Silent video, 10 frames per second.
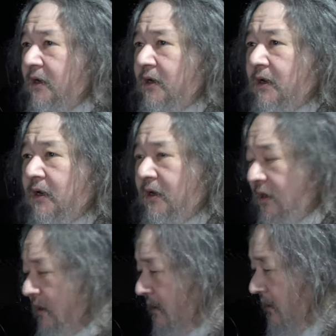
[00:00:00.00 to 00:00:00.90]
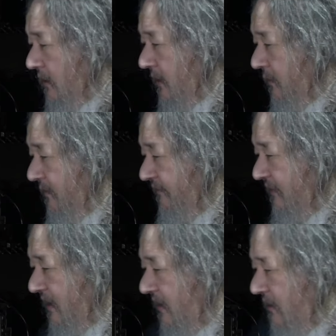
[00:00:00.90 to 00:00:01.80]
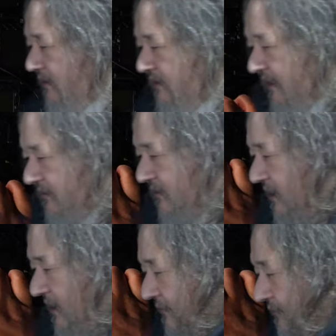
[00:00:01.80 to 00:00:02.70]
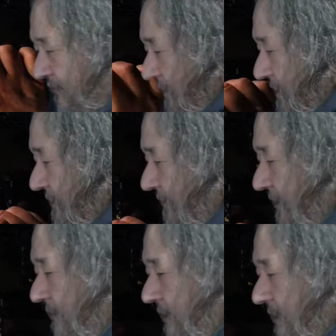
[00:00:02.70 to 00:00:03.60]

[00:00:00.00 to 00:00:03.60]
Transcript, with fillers: Uh, uh, all right, we've got our desktop 3x3 grid.